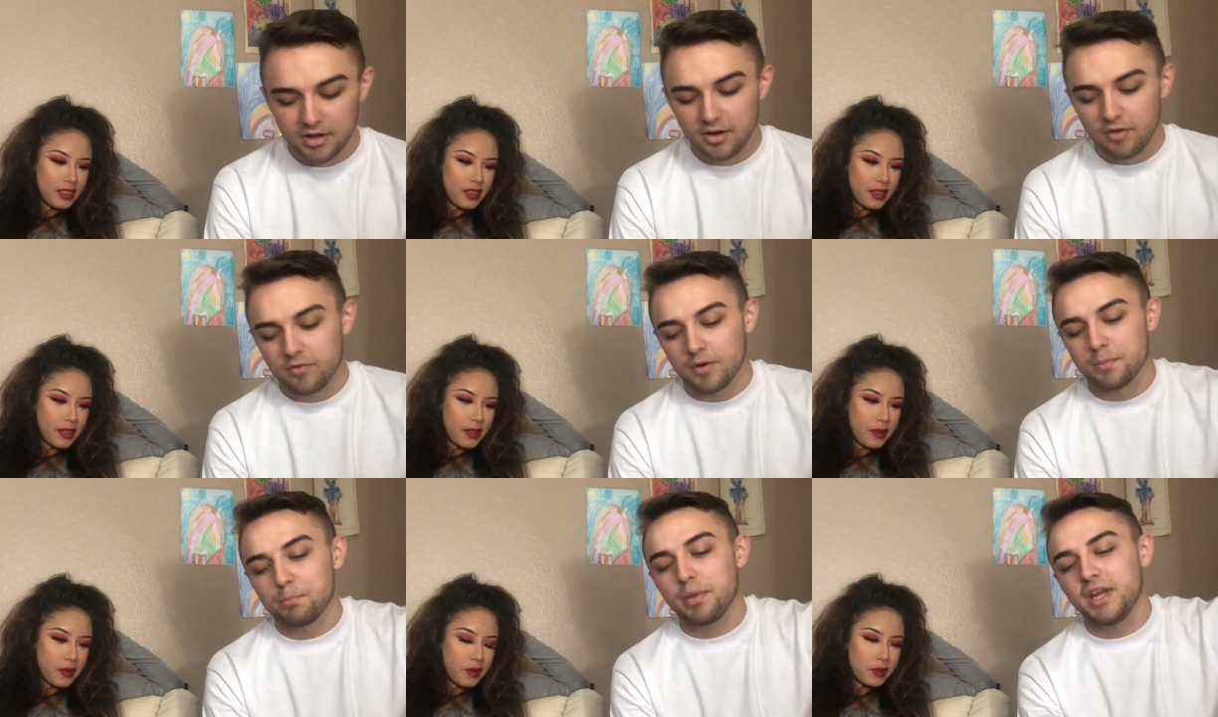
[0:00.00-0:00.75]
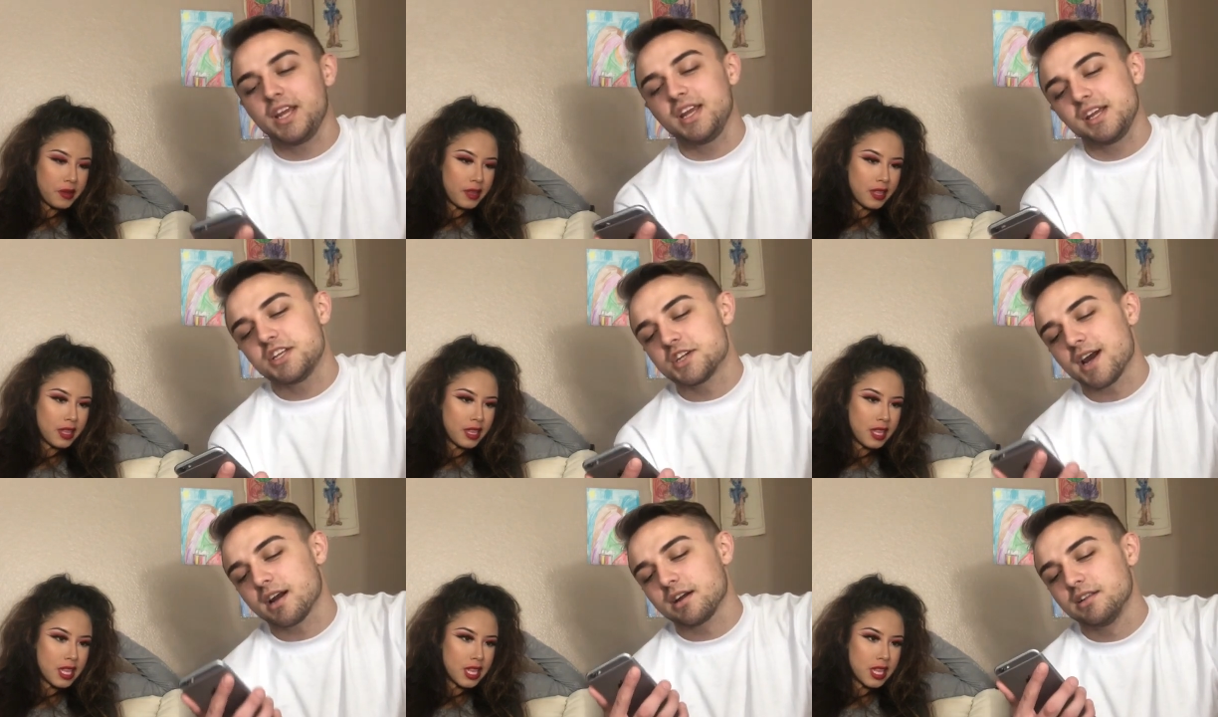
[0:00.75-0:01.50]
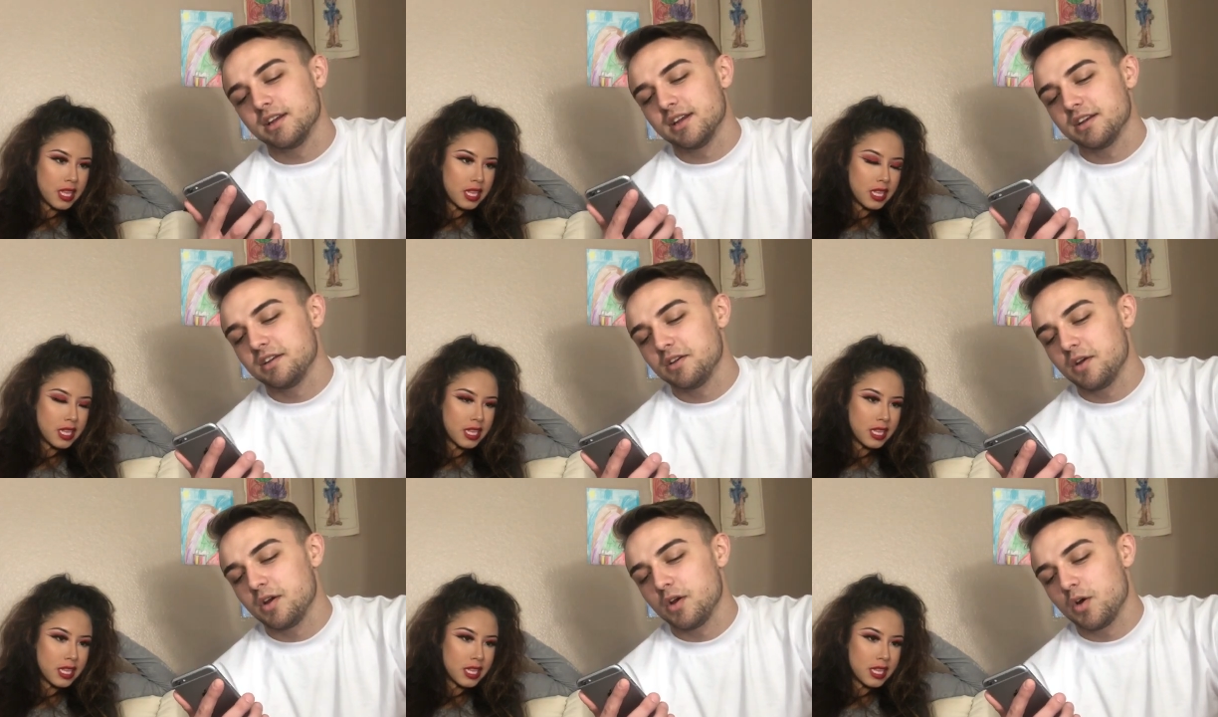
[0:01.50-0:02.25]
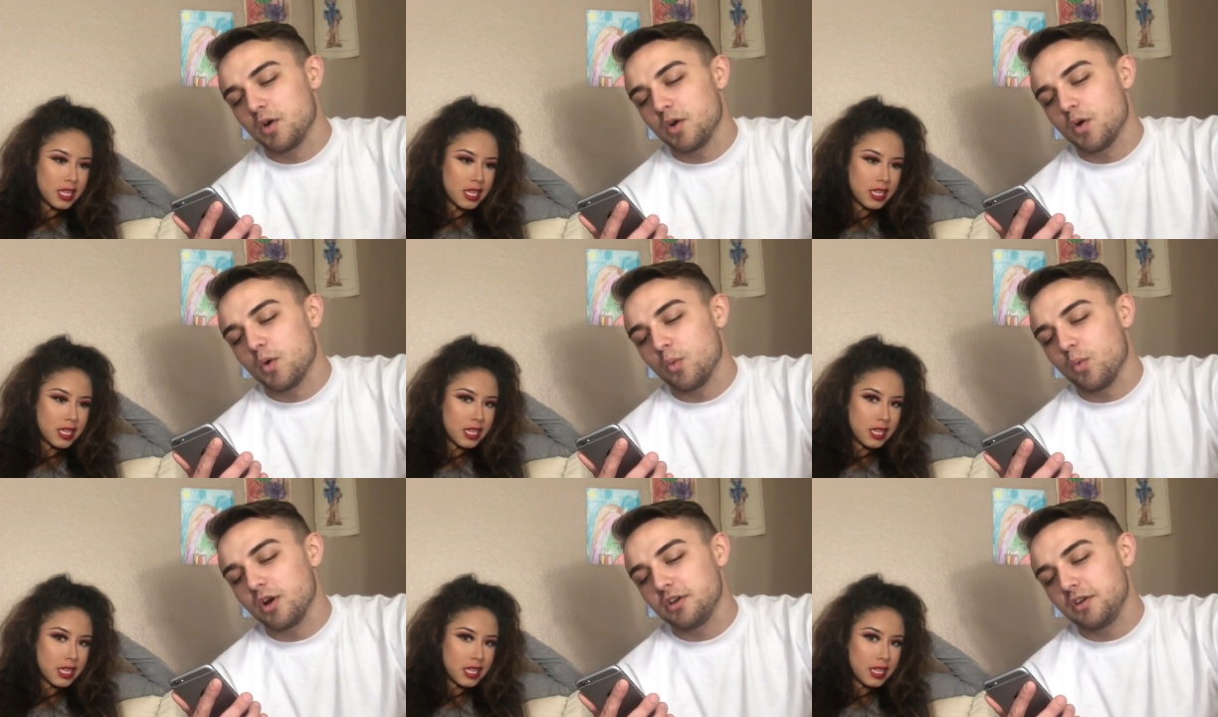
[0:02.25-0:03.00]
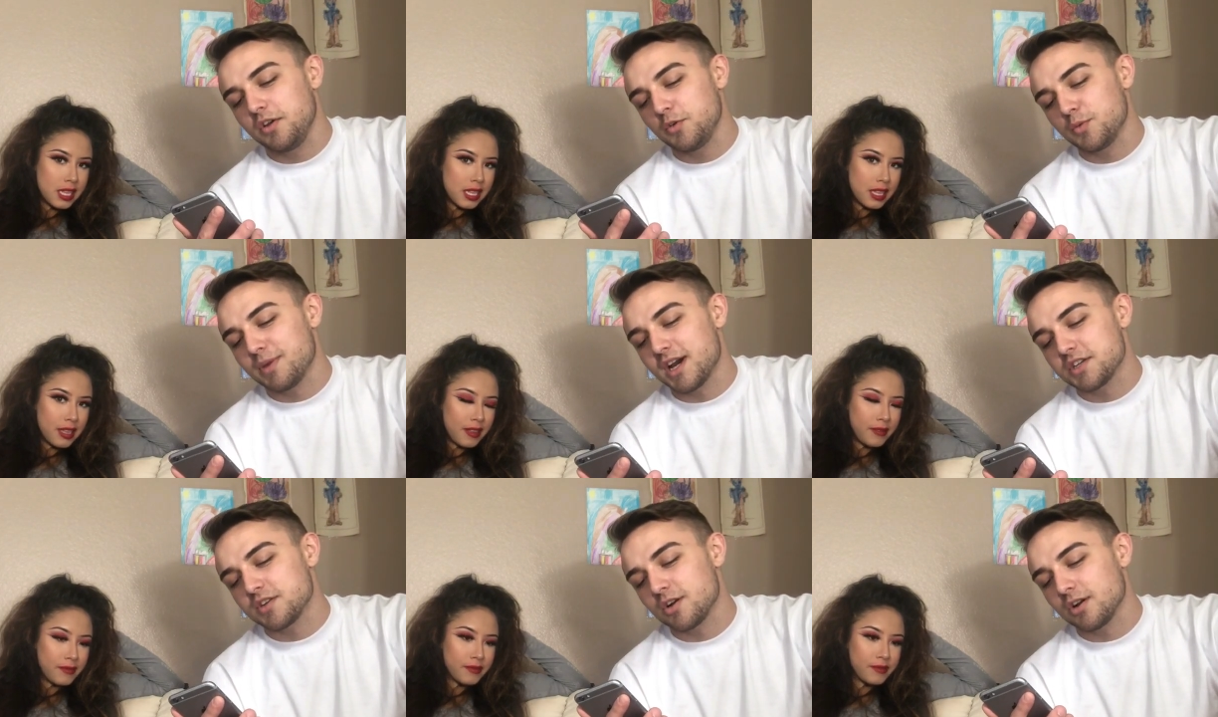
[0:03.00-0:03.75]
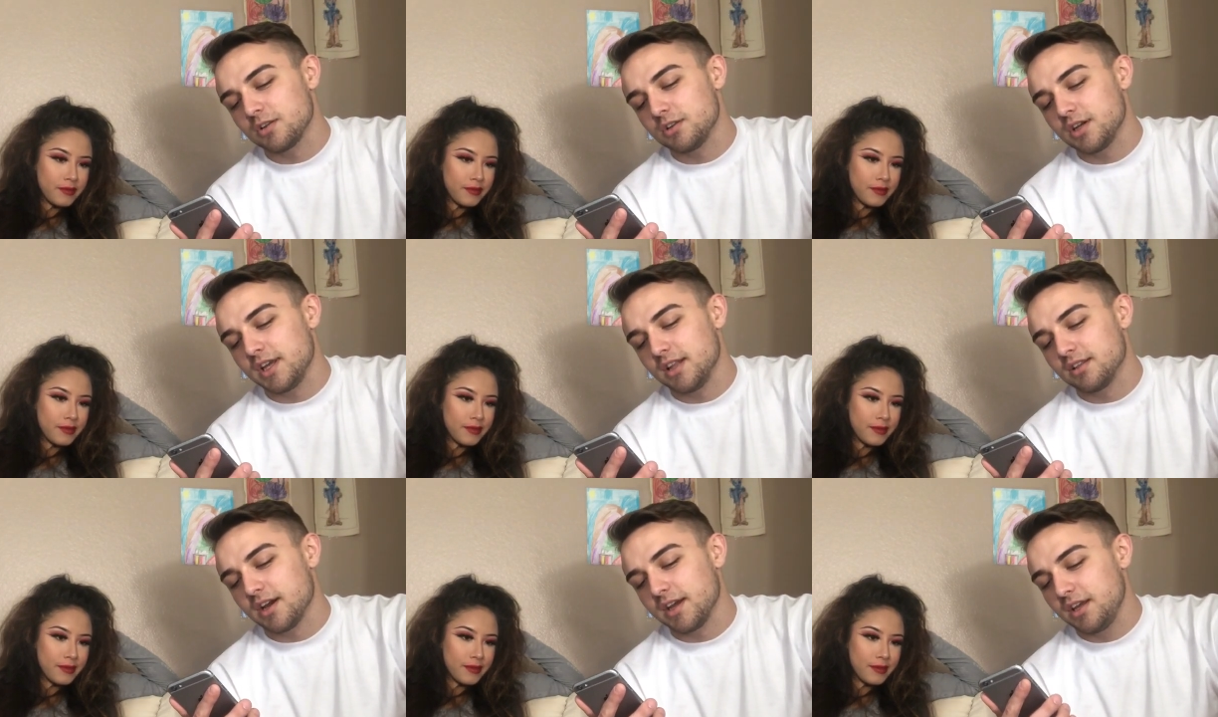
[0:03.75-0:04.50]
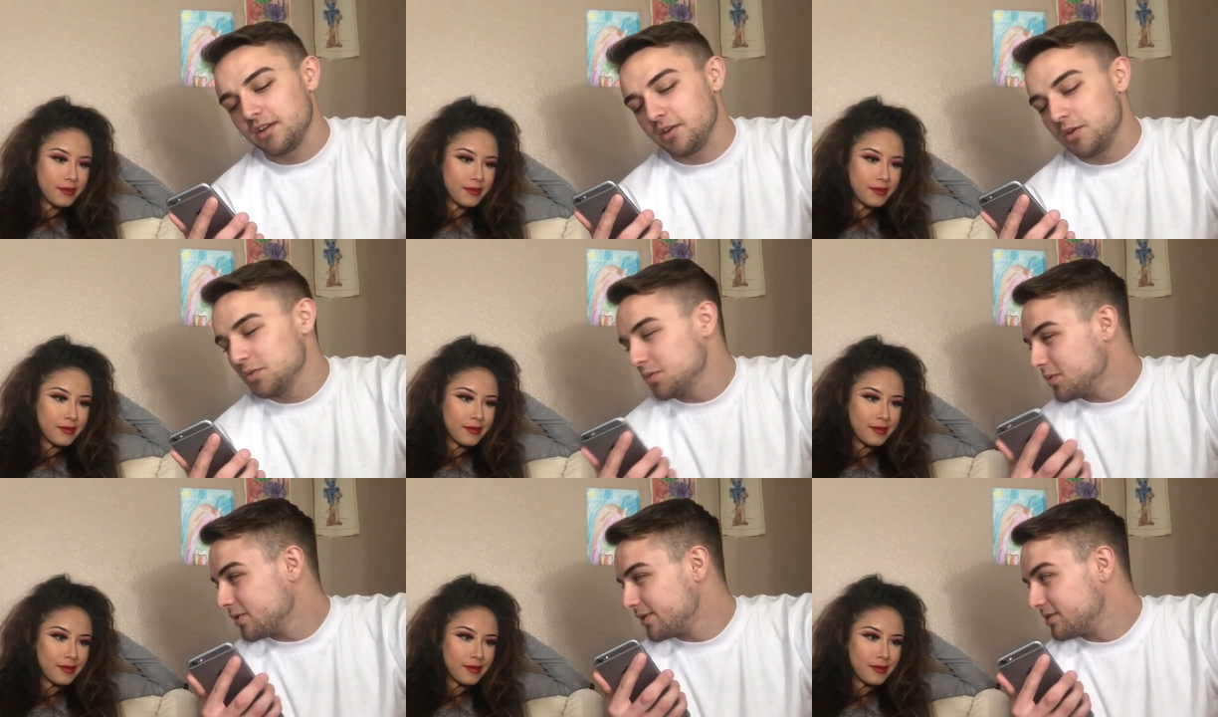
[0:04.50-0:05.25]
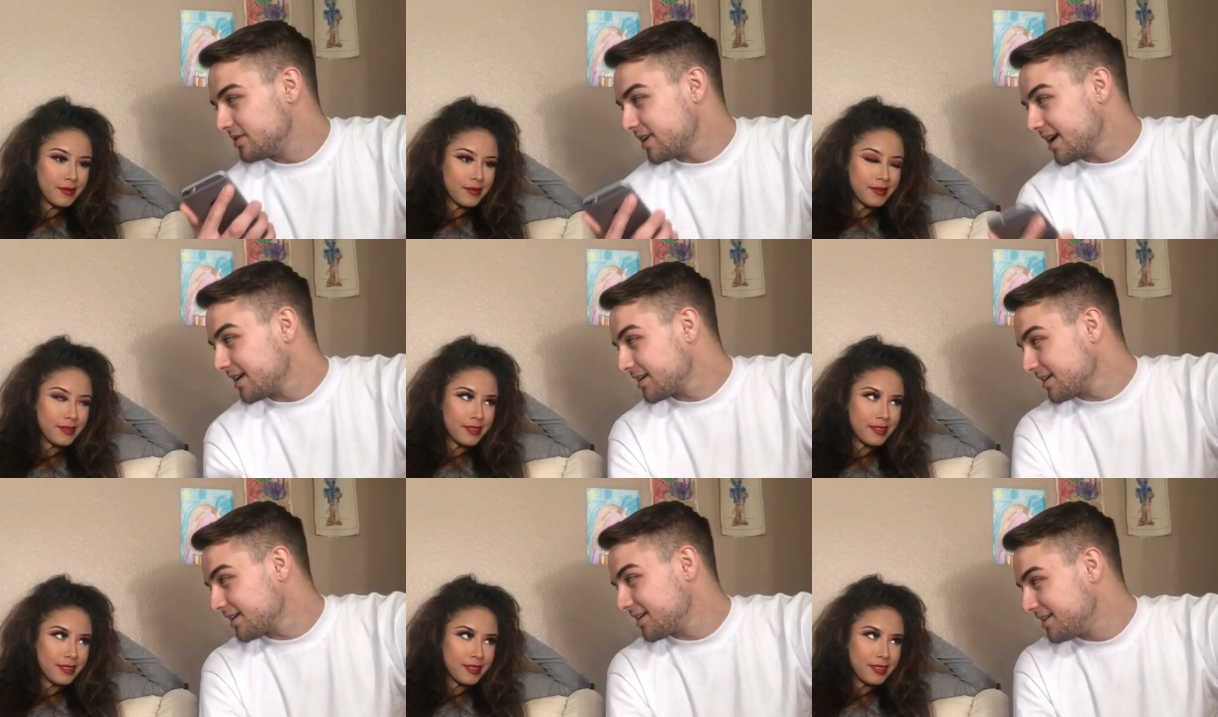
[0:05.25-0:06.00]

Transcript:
Speaker 1: From B. Jacqueline. What do you imagine her looking like, you or Zach?